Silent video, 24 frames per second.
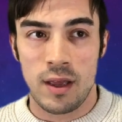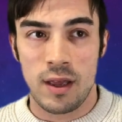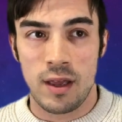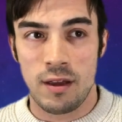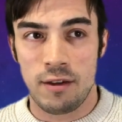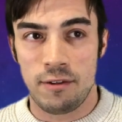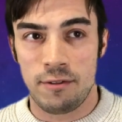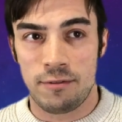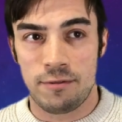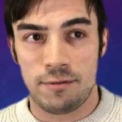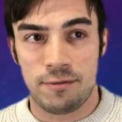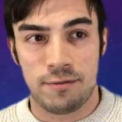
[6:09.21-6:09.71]

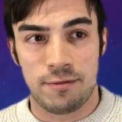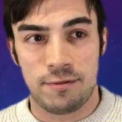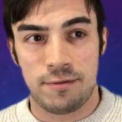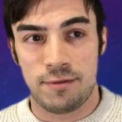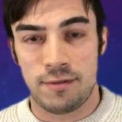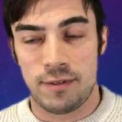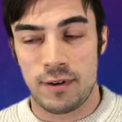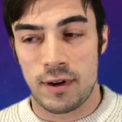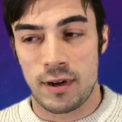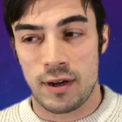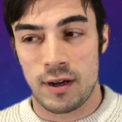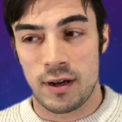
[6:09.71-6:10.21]

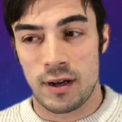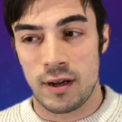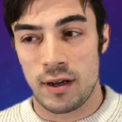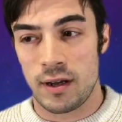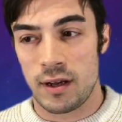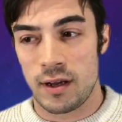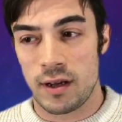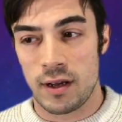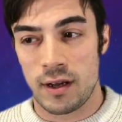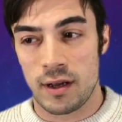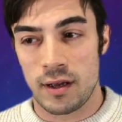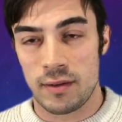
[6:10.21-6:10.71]
if
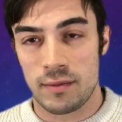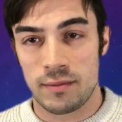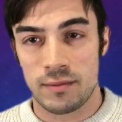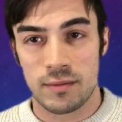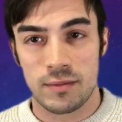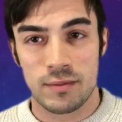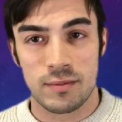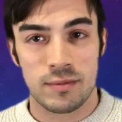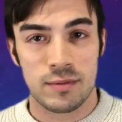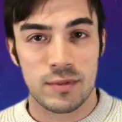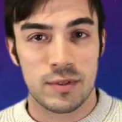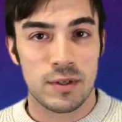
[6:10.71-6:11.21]
uh,
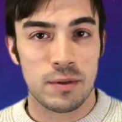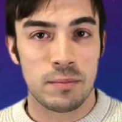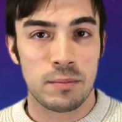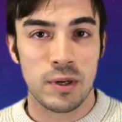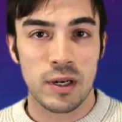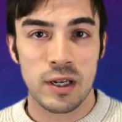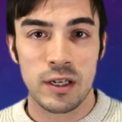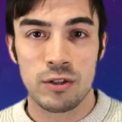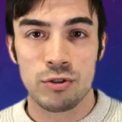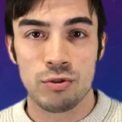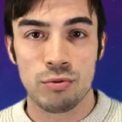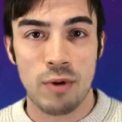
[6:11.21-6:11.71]

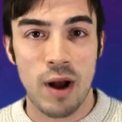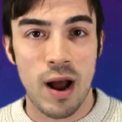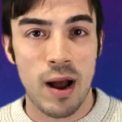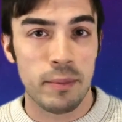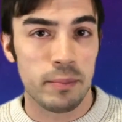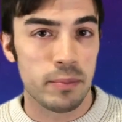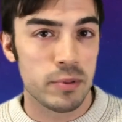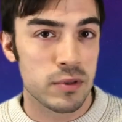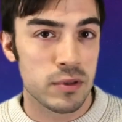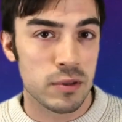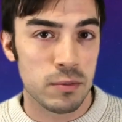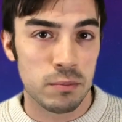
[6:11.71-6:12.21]
somebody
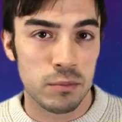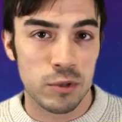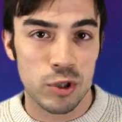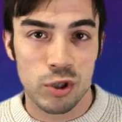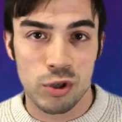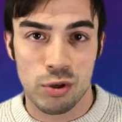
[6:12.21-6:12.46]
drops some